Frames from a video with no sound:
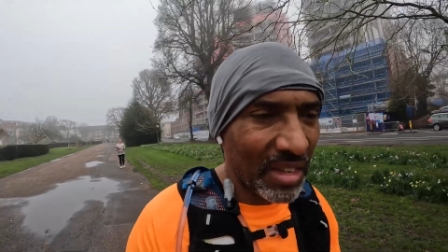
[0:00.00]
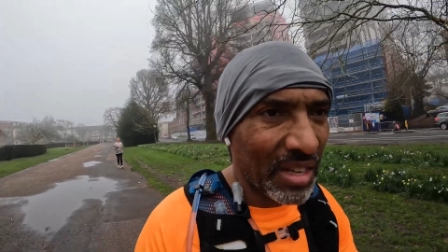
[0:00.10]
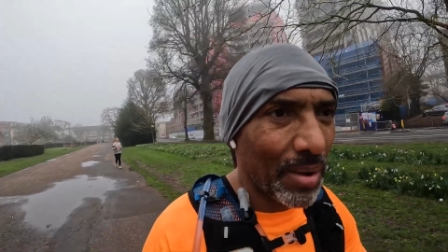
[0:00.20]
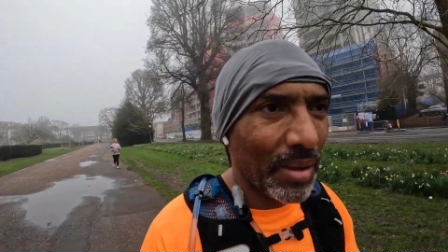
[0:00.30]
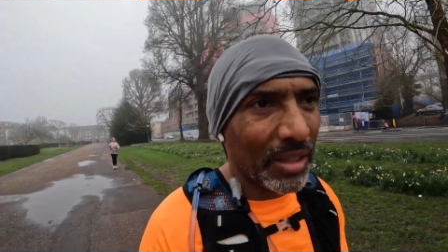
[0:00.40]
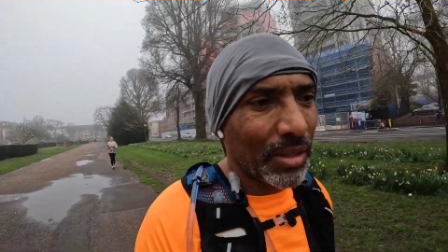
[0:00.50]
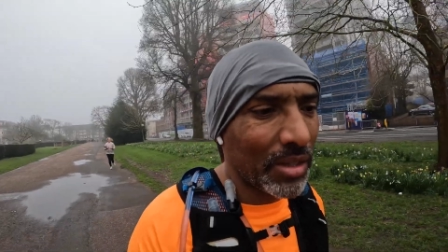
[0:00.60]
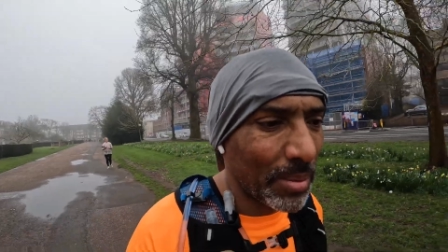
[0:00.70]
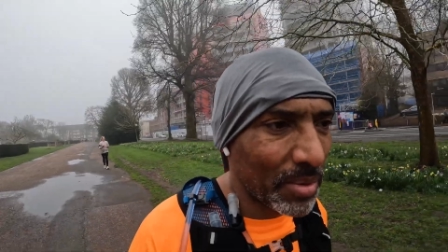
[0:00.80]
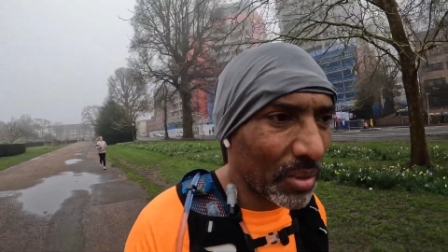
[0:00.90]
so I'll do
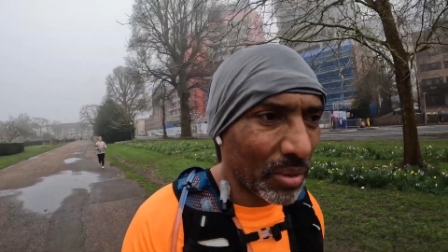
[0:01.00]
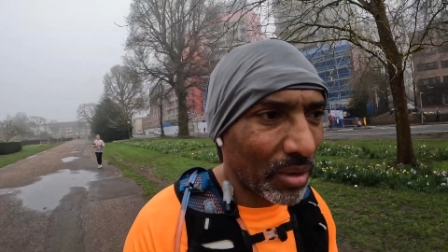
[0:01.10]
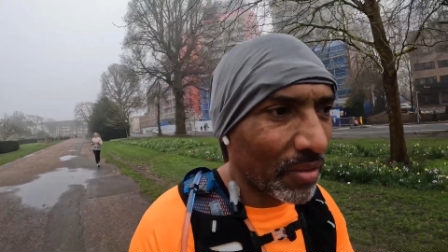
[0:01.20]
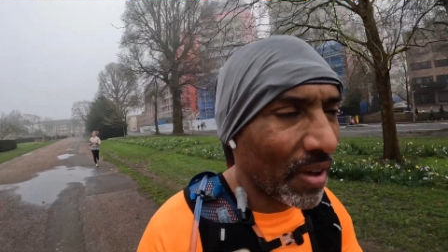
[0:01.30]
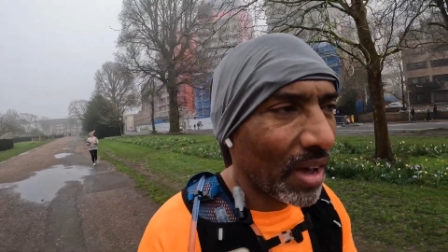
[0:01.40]
some sort of